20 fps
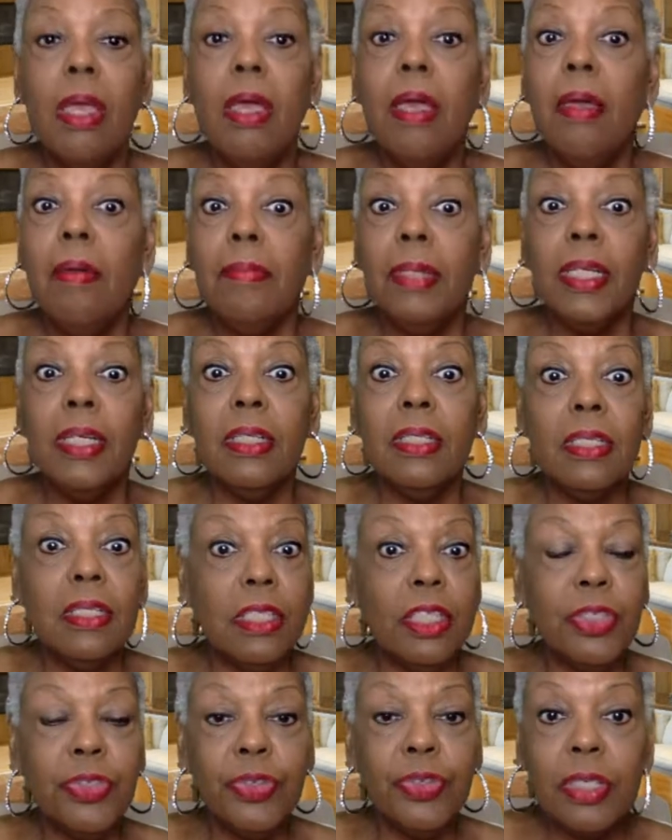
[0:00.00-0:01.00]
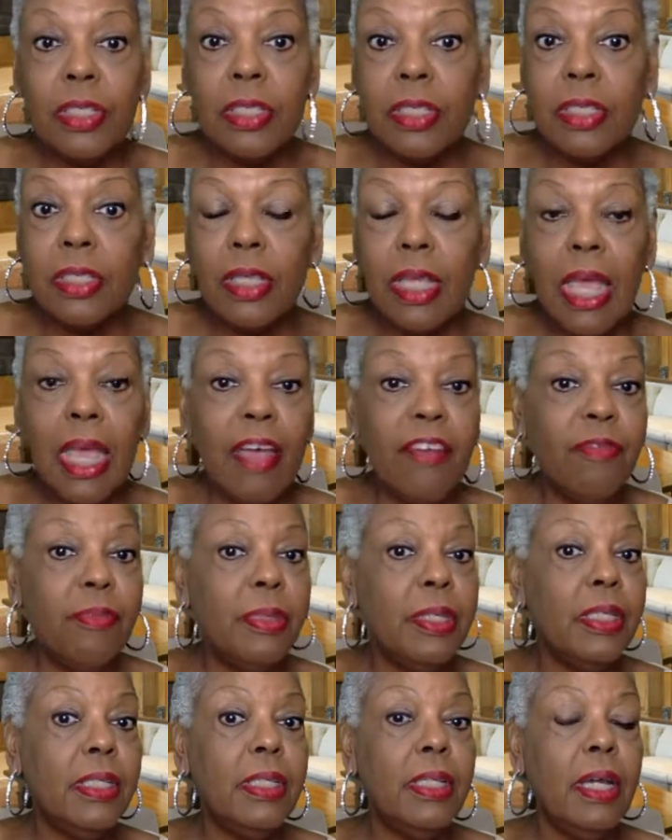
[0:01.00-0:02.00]
Because the districts have
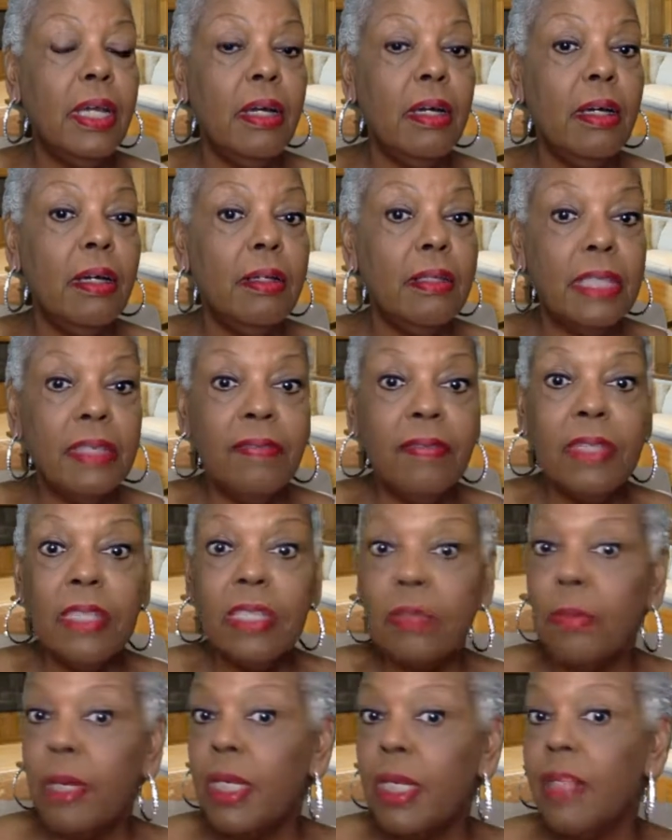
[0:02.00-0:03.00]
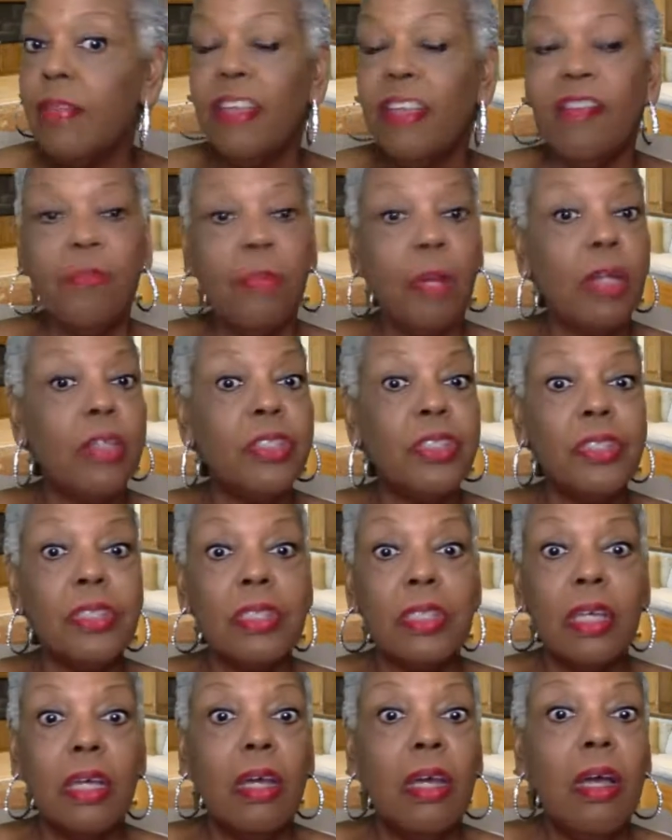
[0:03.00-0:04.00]
been given this money, they've
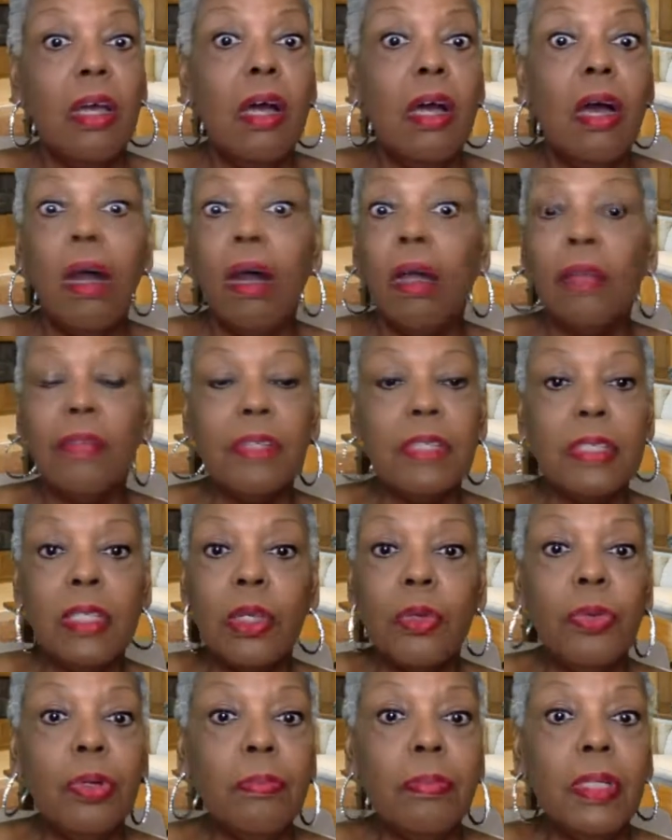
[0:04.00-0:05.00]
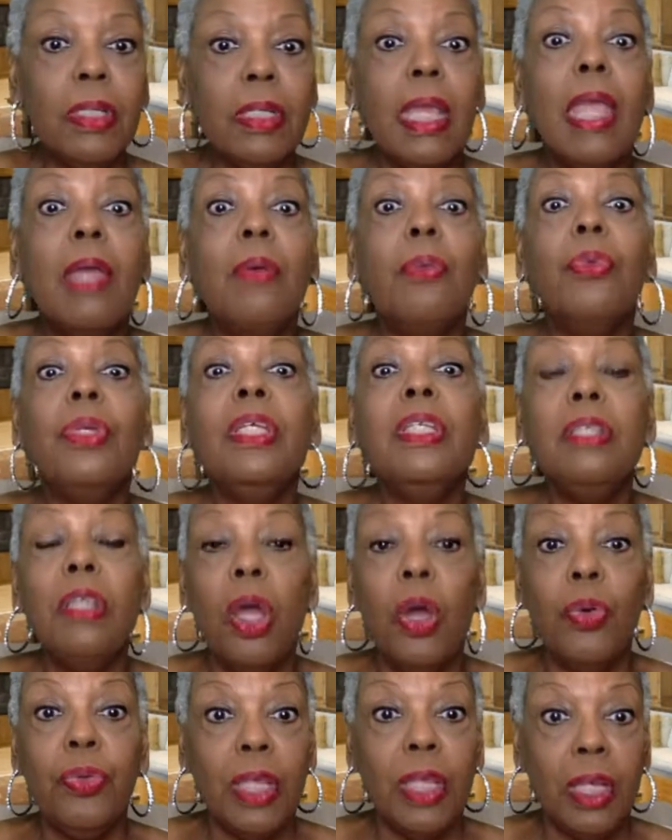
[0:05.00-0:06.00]
purchased all of this equipment, and we
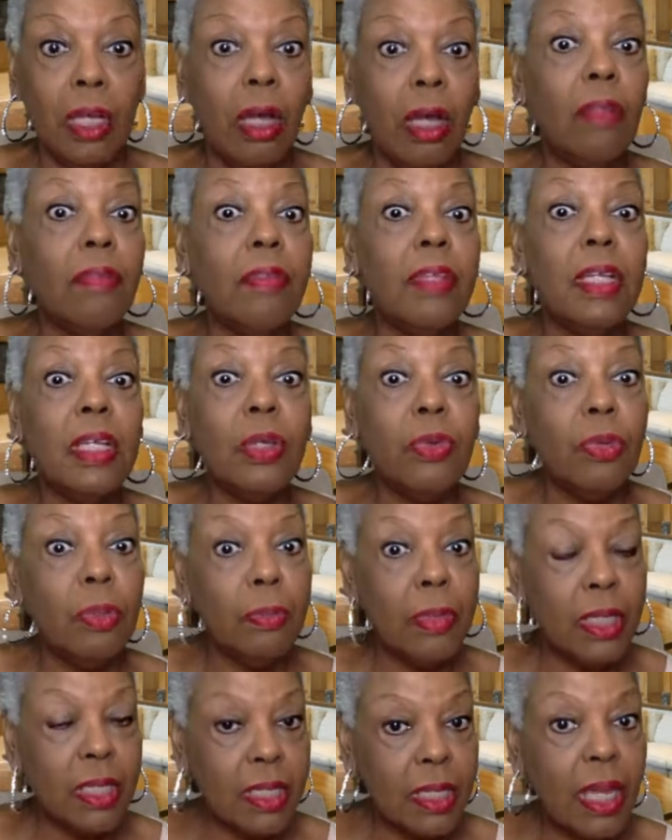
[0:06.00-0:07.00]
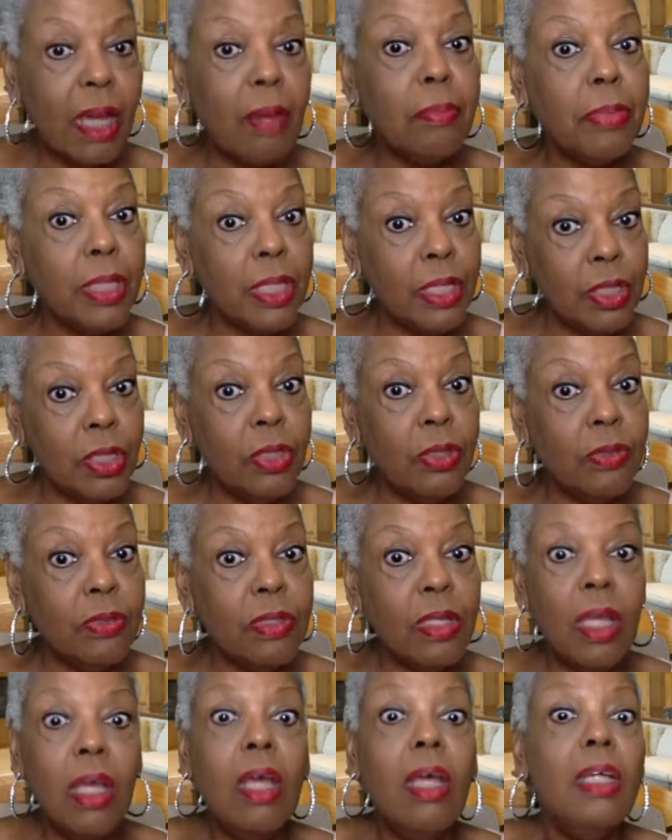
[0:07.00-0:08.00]
know that all that equipment is not being used.
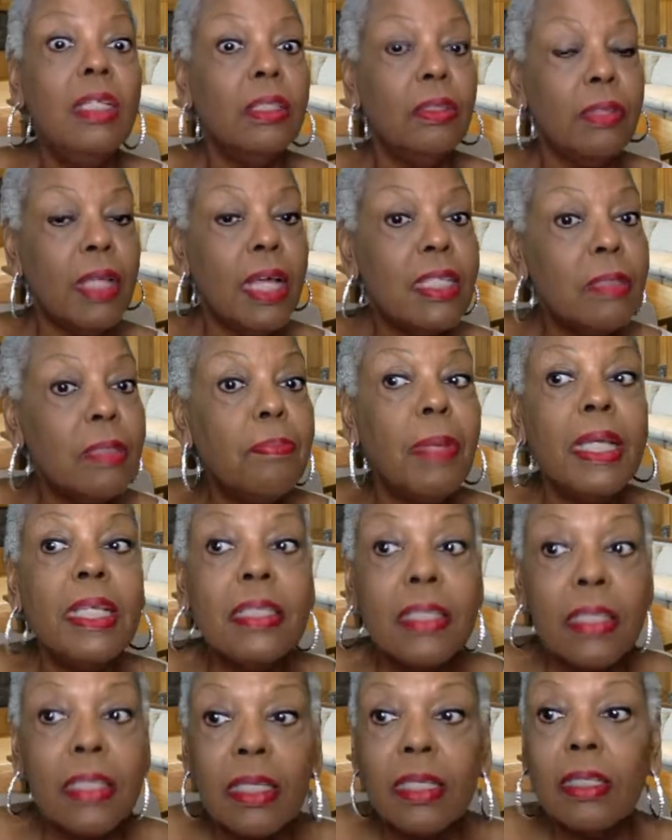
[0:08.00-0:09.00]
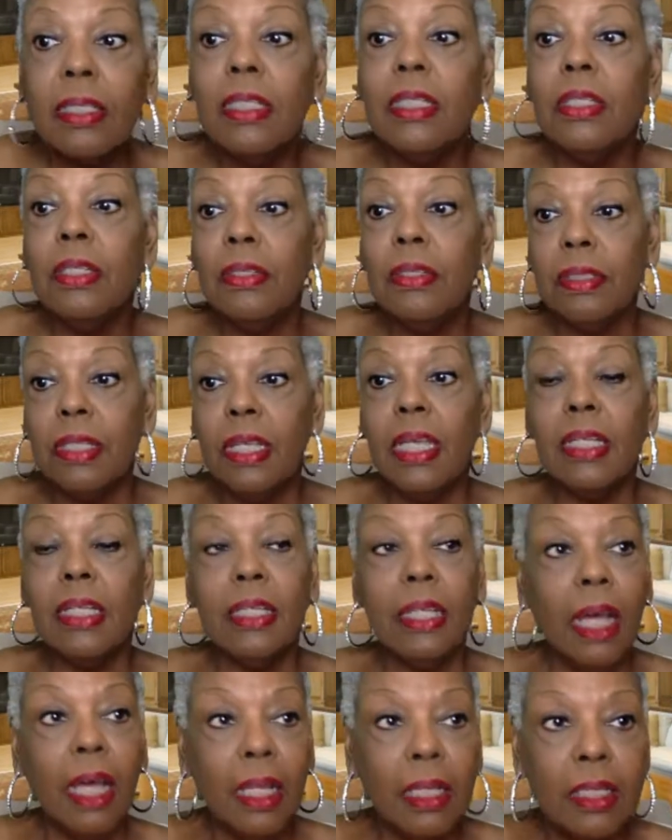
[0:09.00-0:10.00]
So that's basically your
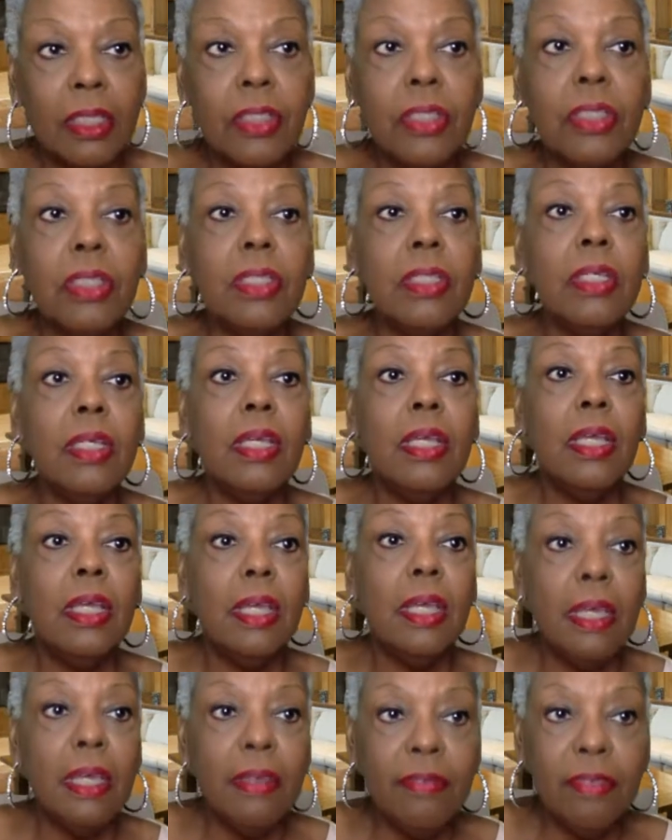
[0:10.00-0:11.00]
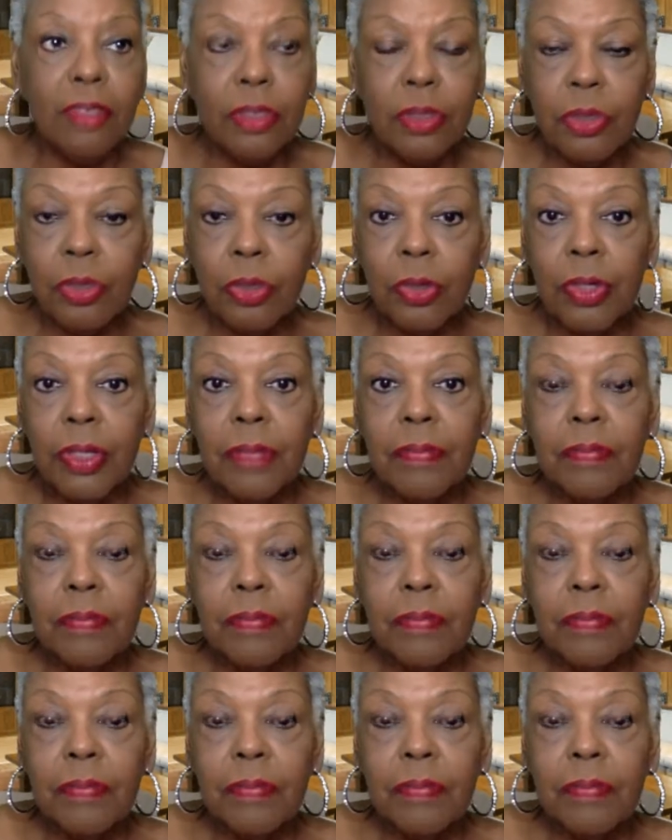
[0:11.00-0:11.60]
technology inventory.